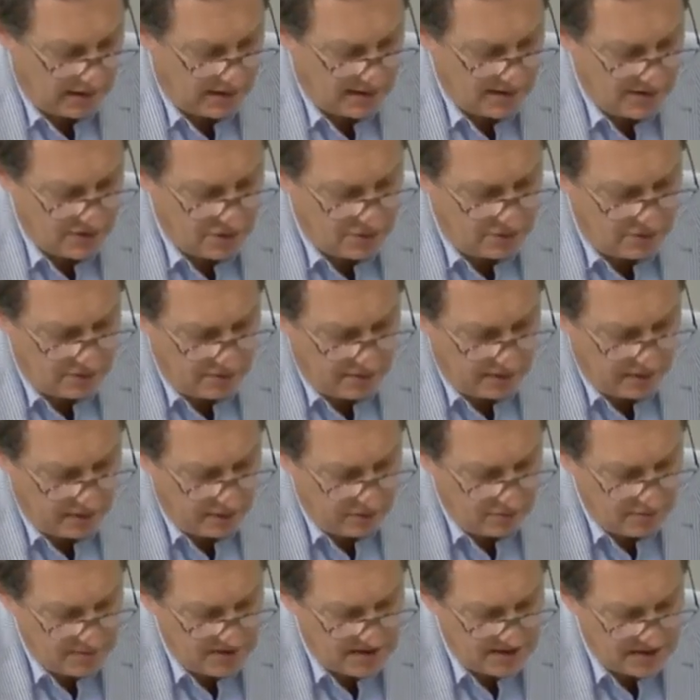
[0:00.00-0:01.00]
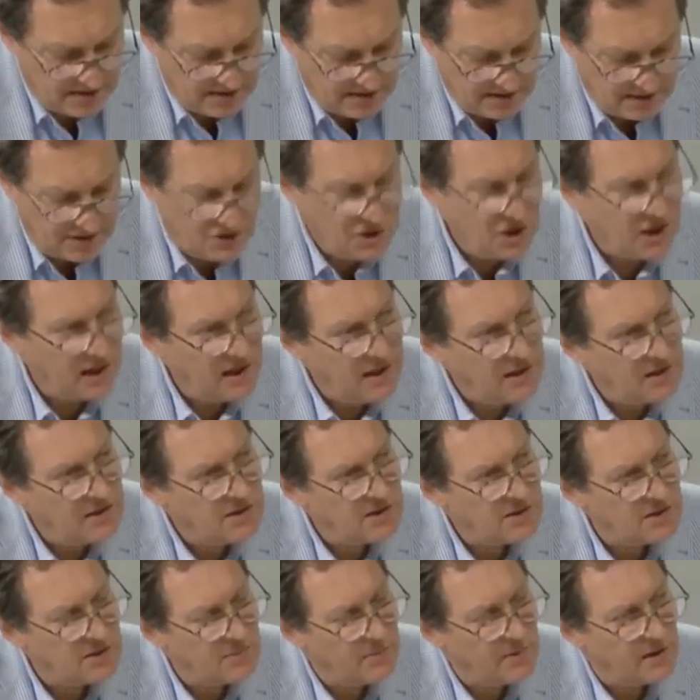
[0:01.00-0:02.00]
Has your home city
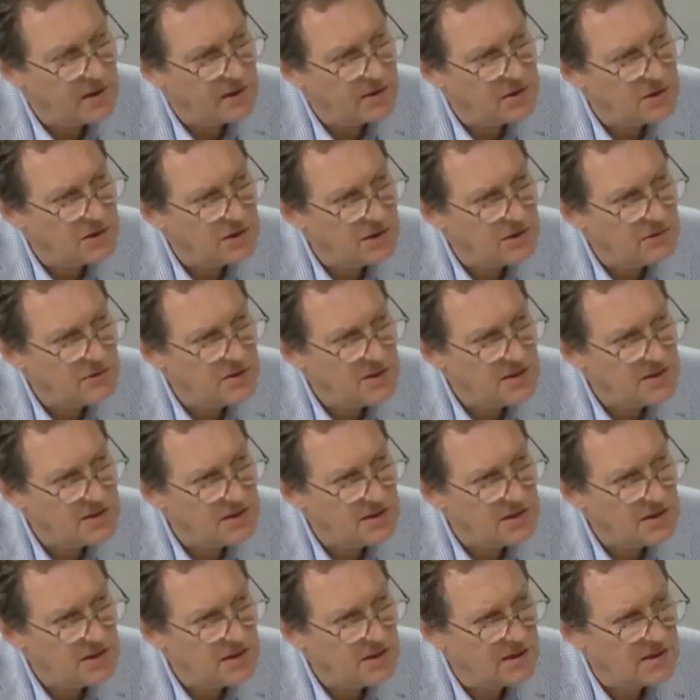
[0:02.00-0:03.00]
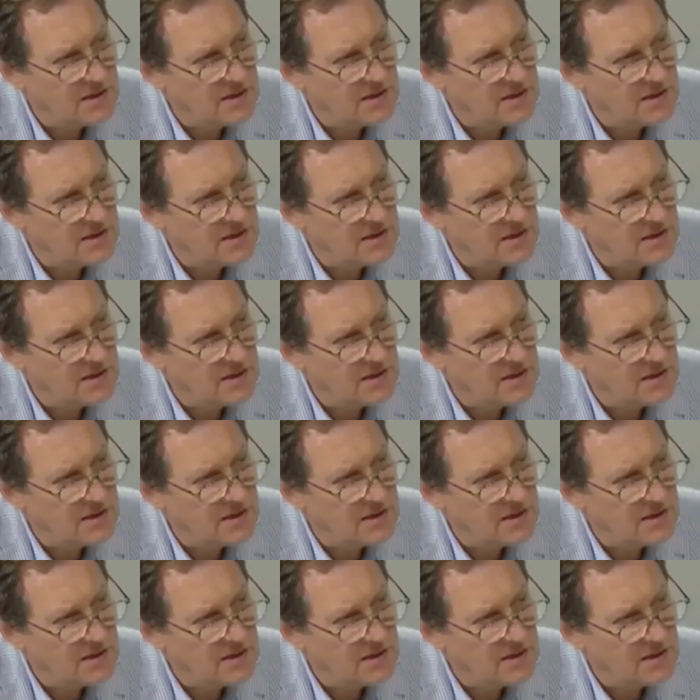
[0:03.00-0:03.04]
changed much in recent